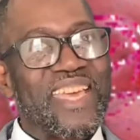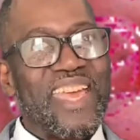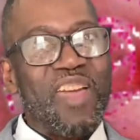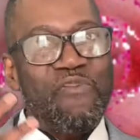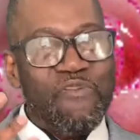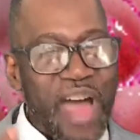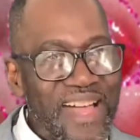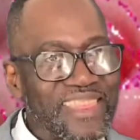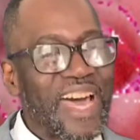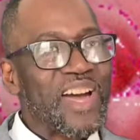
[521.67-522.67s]
a
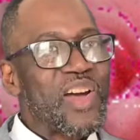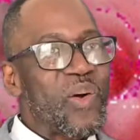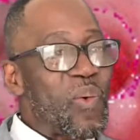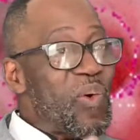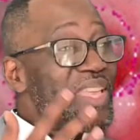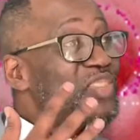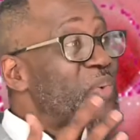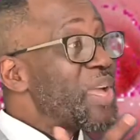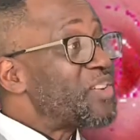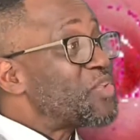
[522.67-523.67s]
father who is
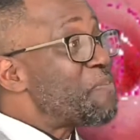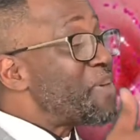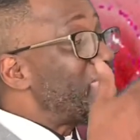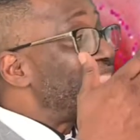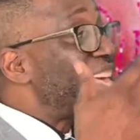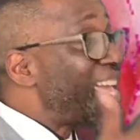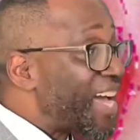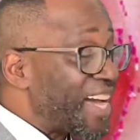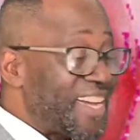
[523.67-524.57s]
going to be there